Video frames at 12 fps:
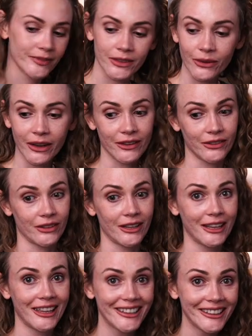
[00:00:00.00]
You guys are
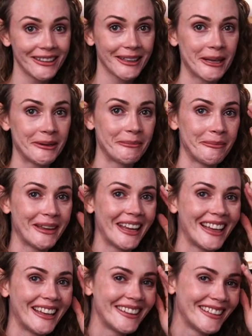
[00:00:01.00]
killing
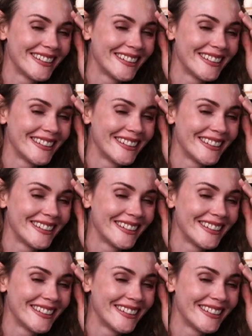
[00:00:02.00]
me.